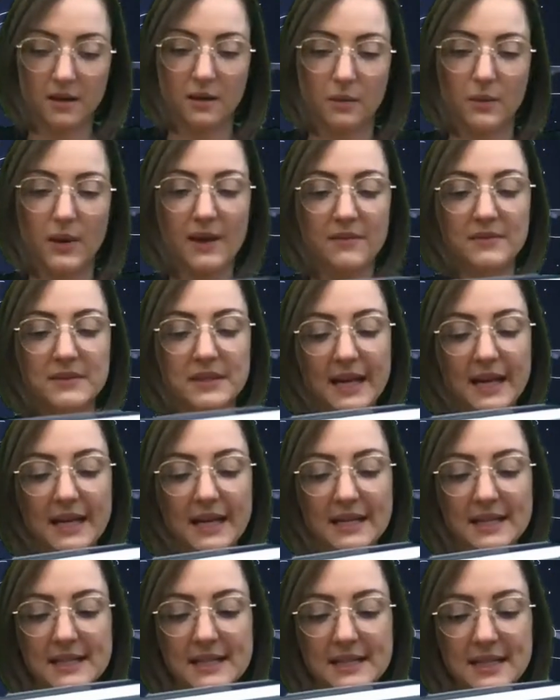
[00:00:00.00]
We have
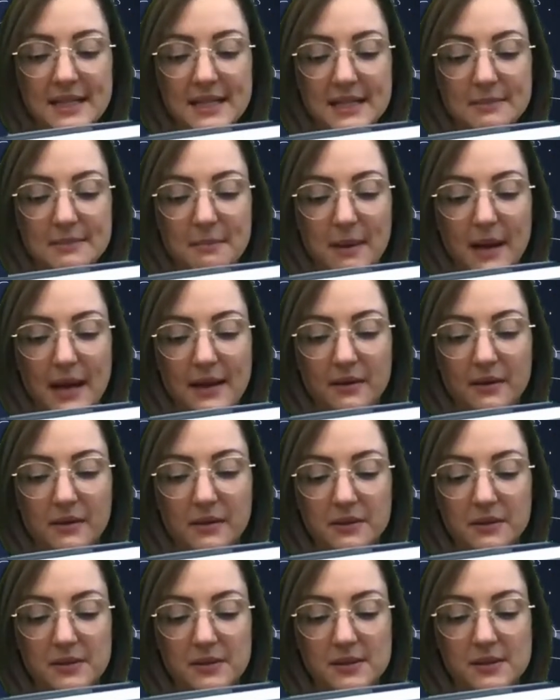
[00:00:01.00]
96
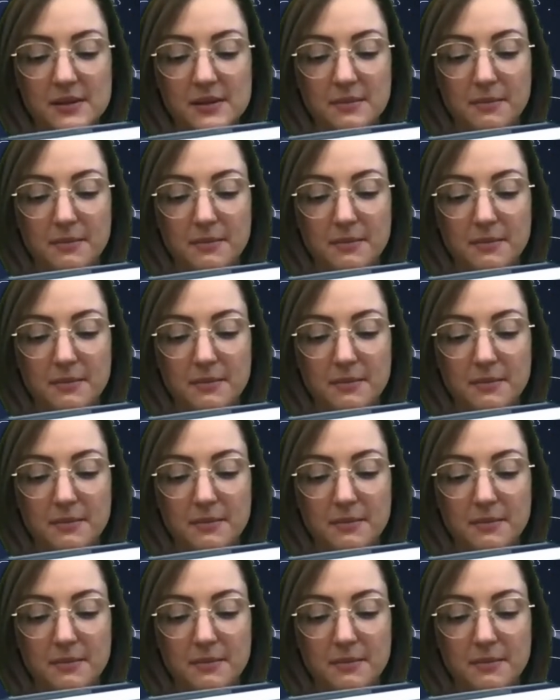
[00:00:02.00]
Miles